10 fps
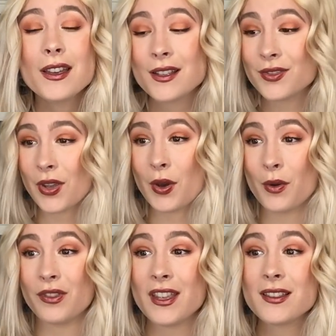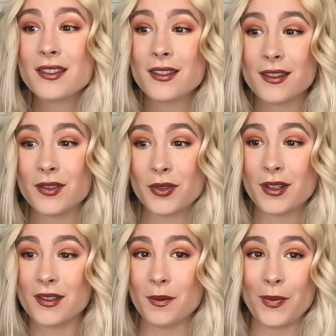So this decision
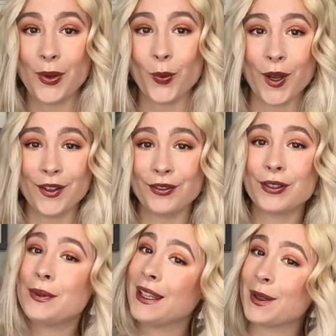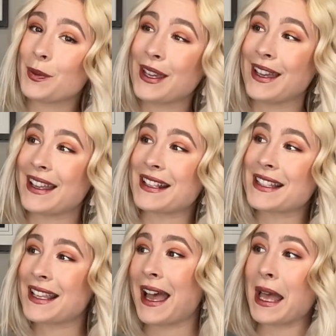is a big one for me because